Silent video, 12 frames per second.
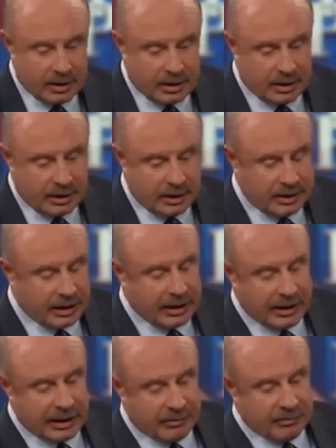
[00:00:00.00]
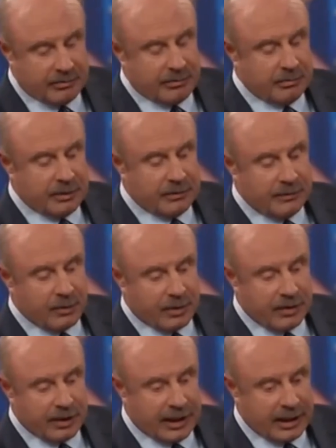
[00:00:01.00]
any time
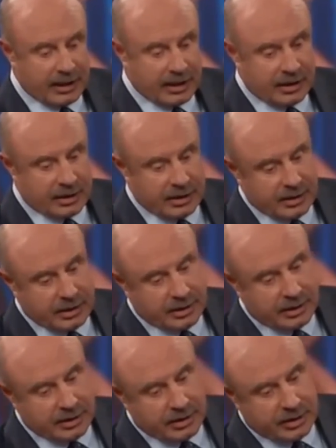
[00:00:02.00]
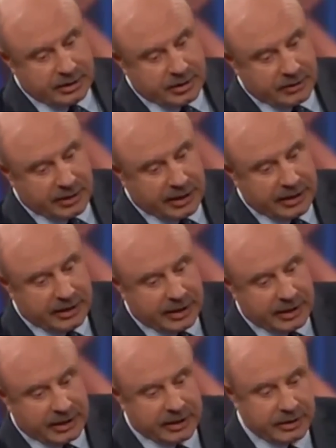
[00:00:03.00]
before that, Is there
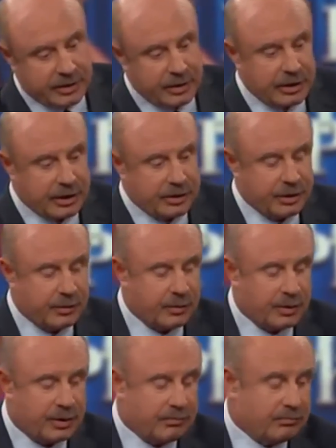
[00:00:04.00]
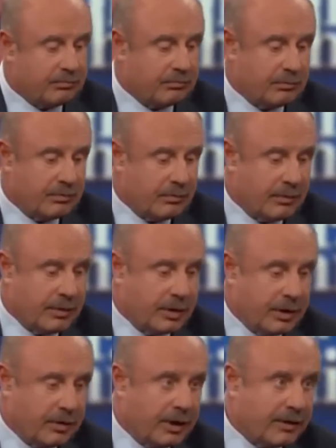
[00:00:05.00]
anything that you would
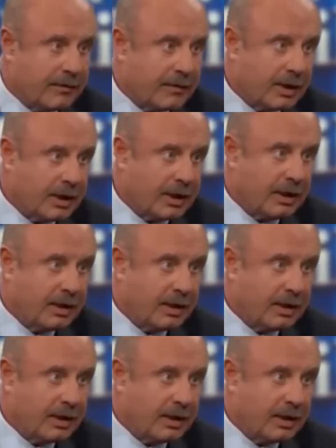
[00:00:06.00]
do differently?